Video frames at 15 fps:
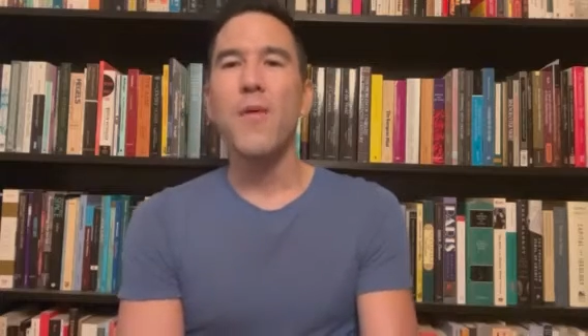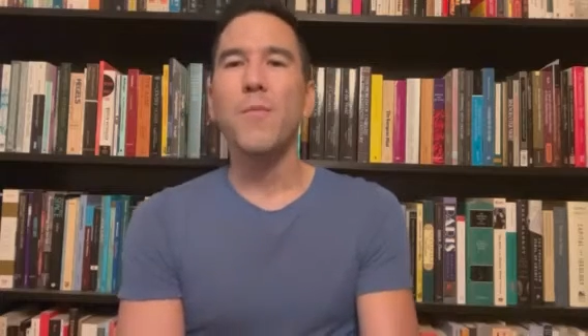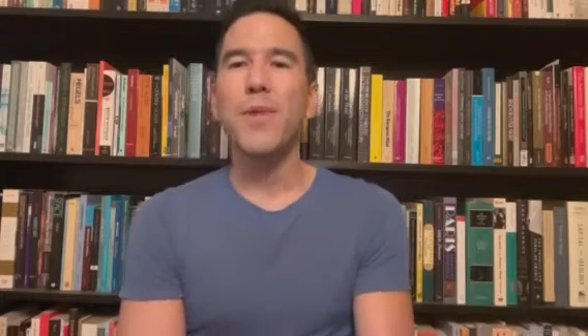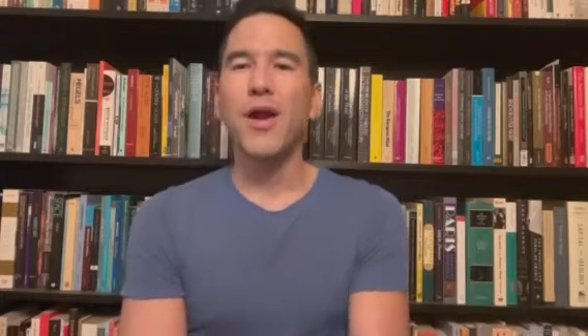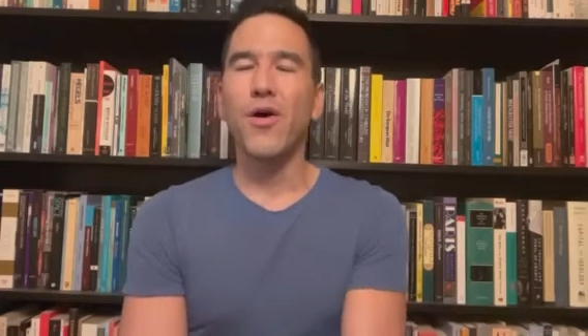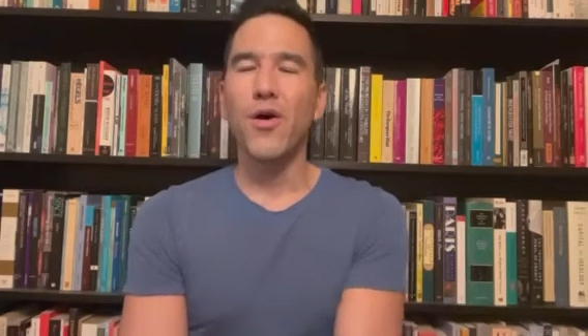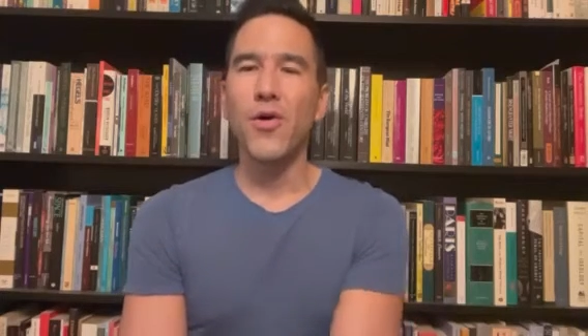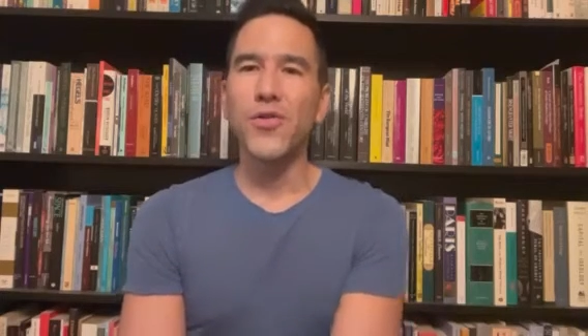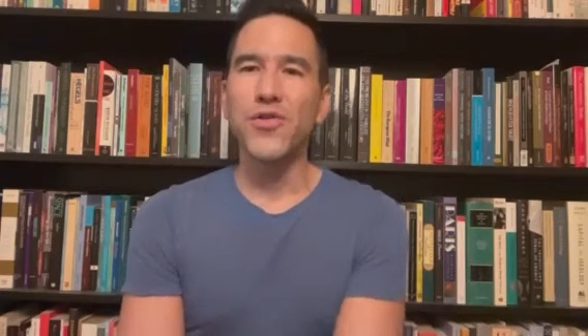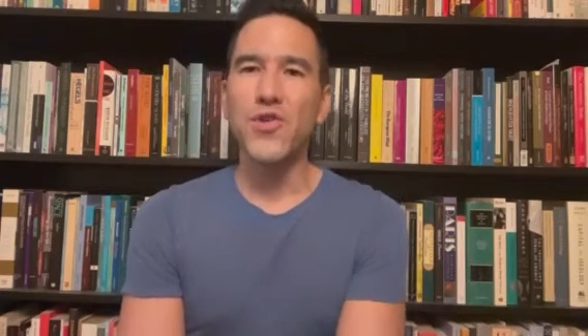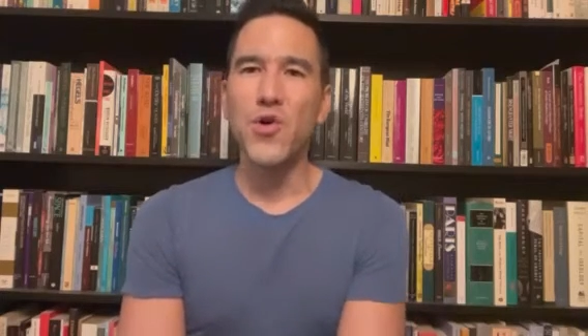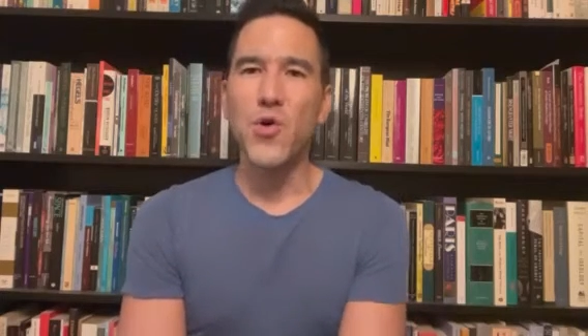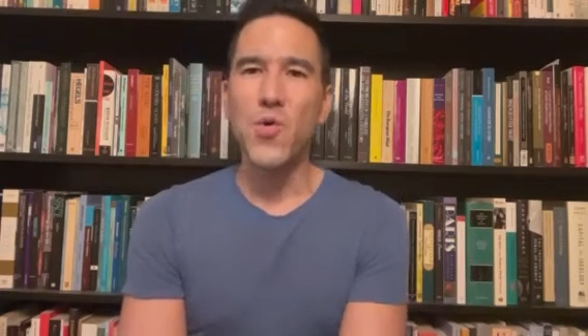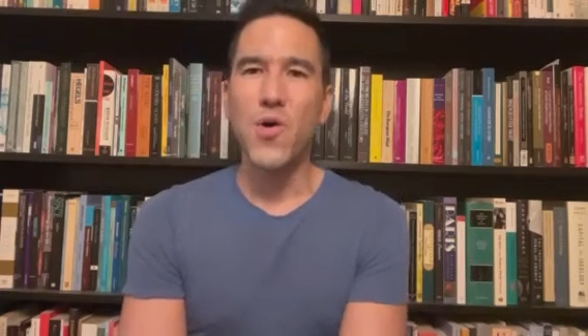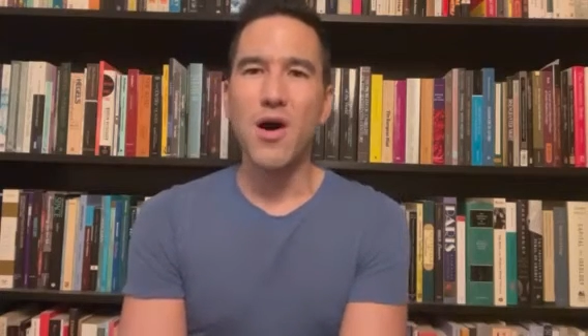but
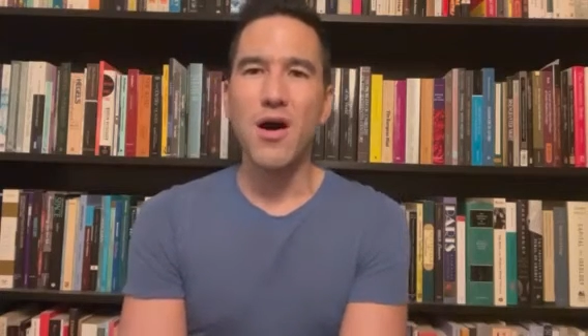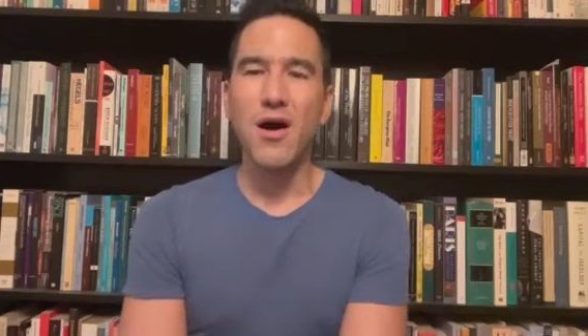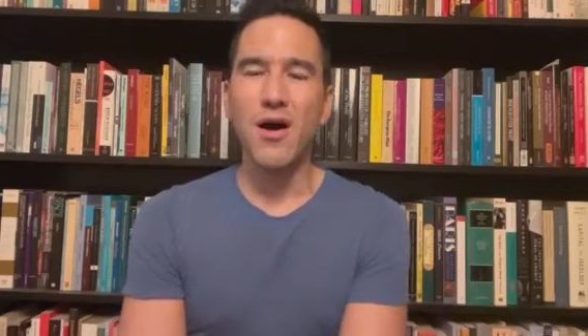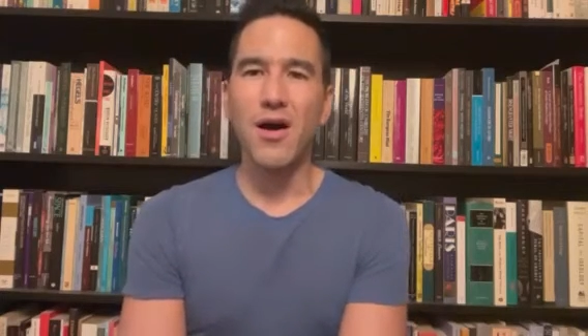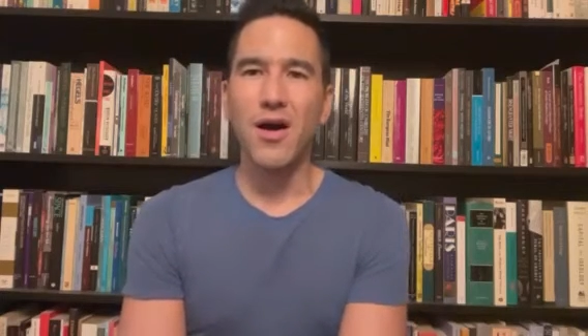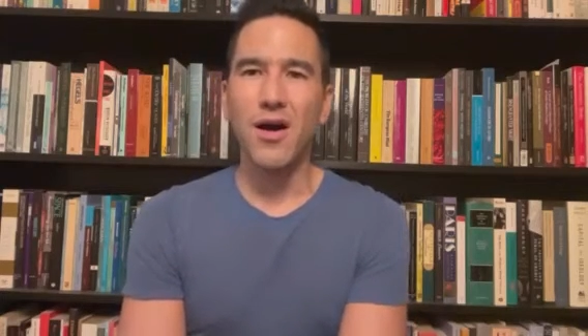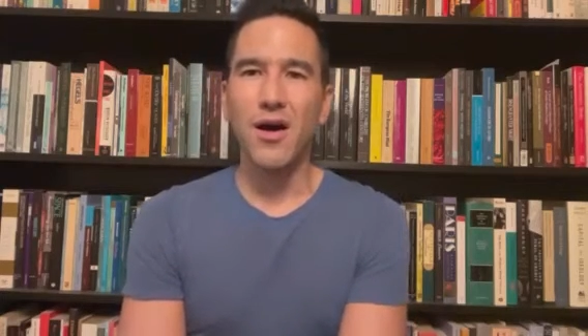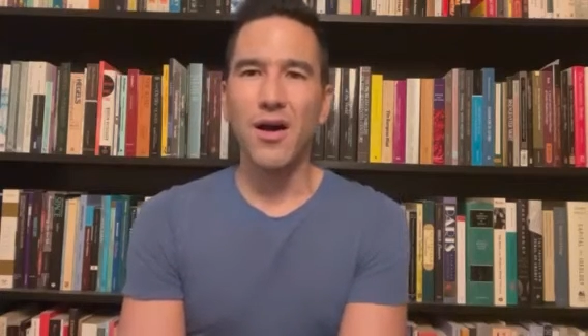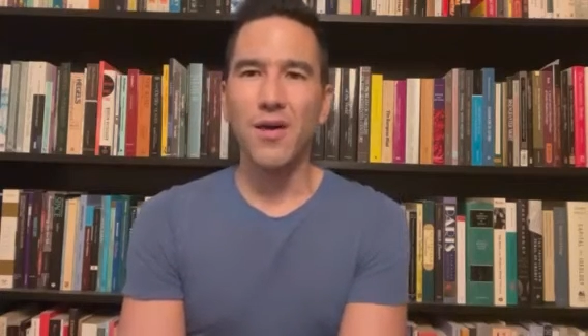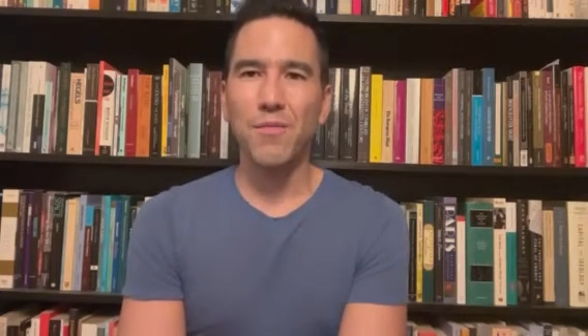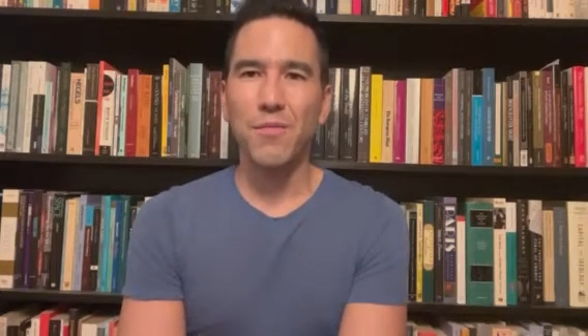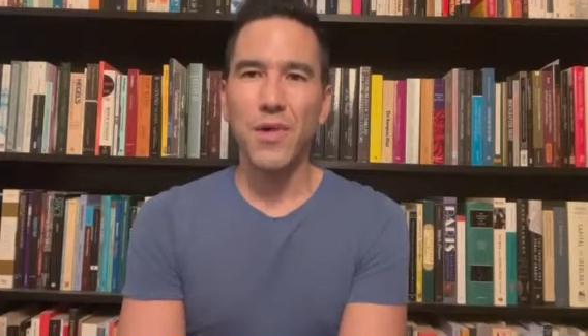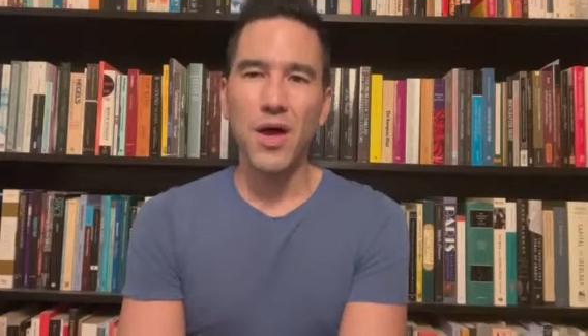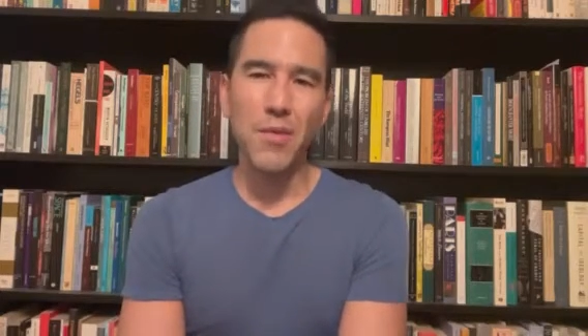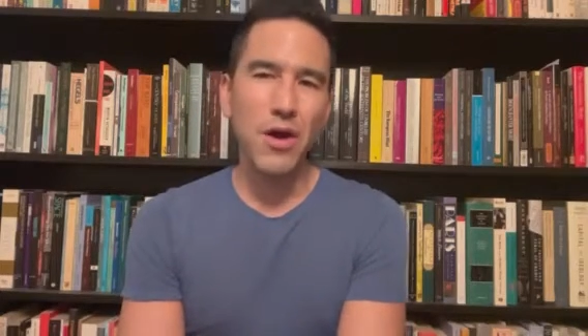also
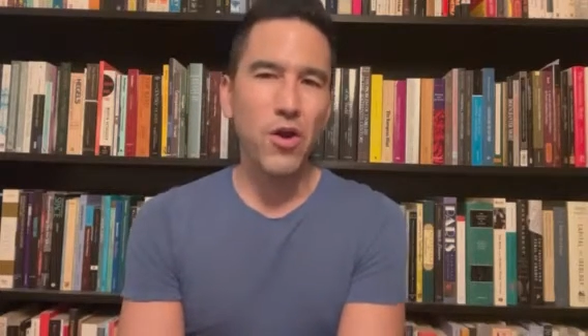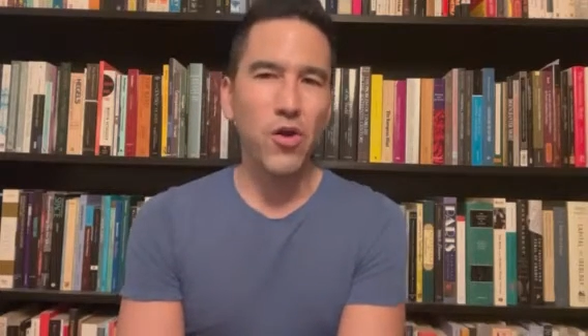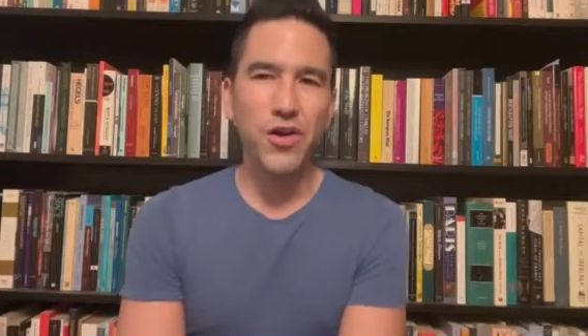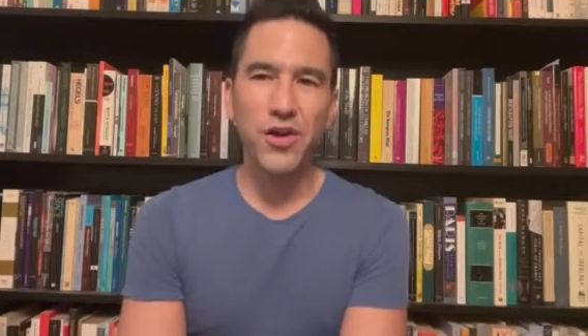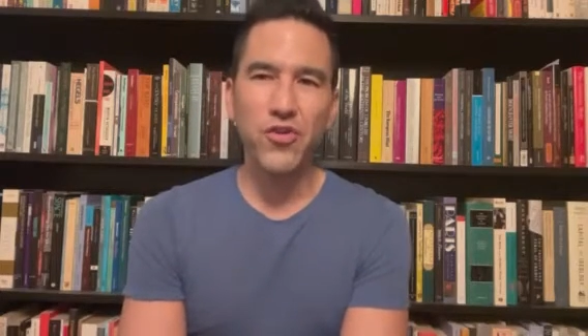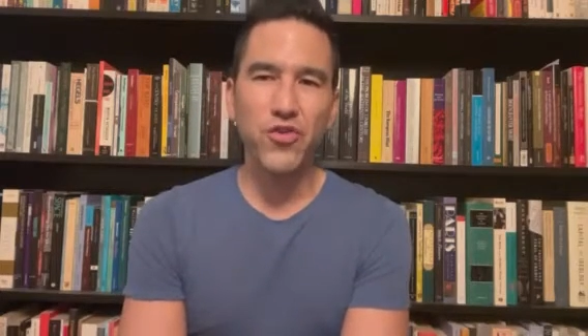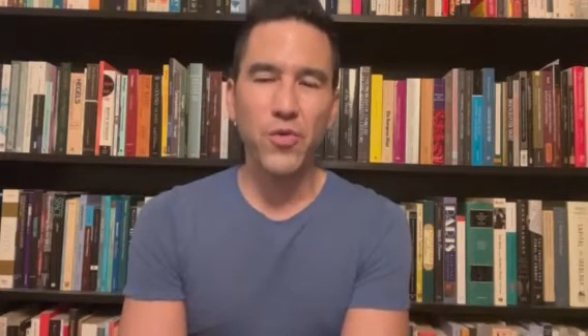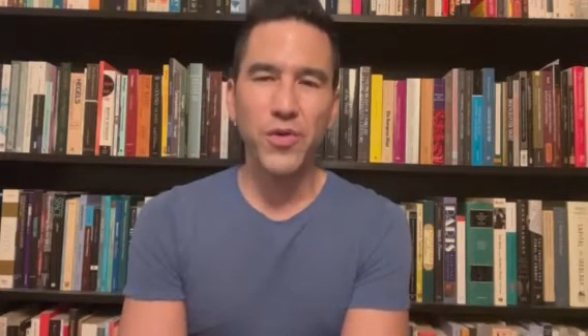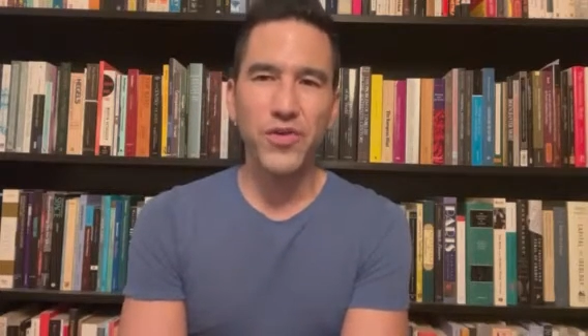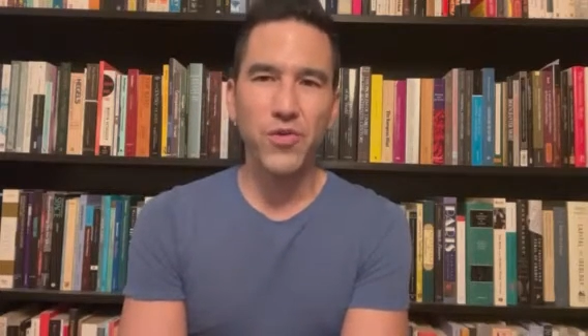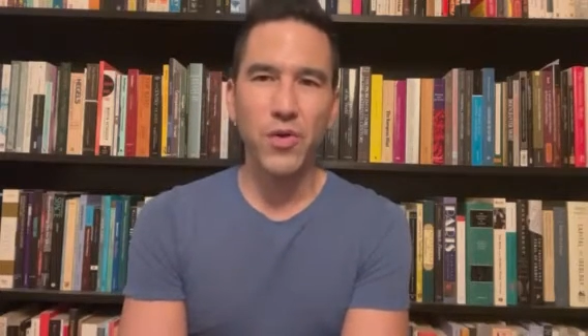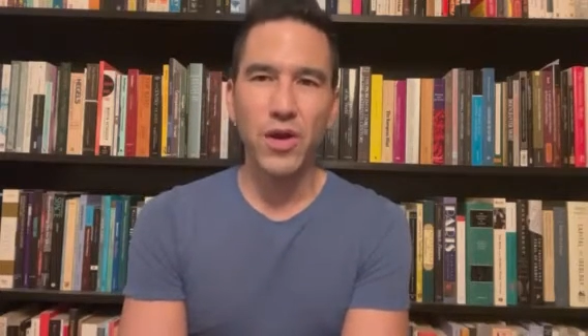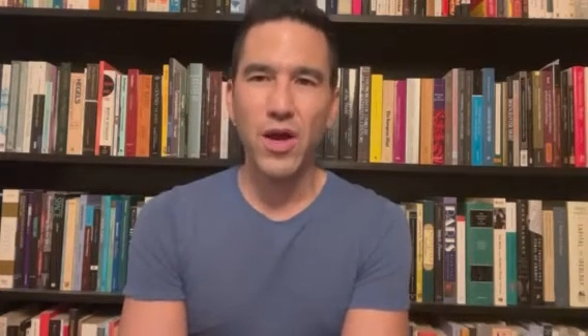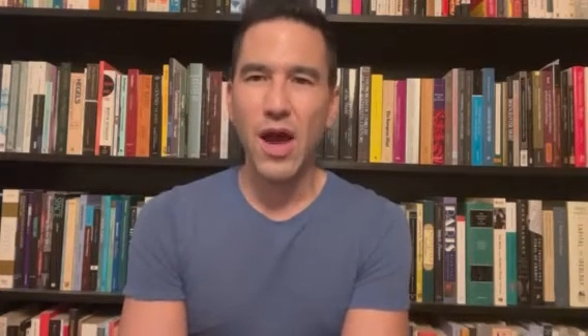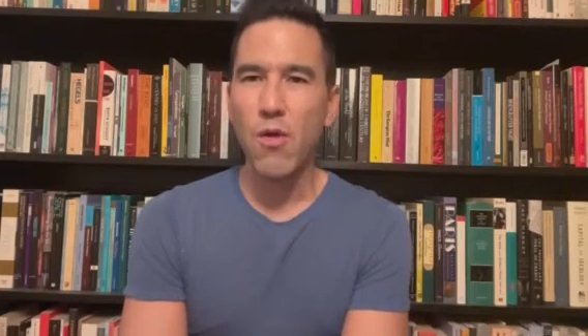about architectural history,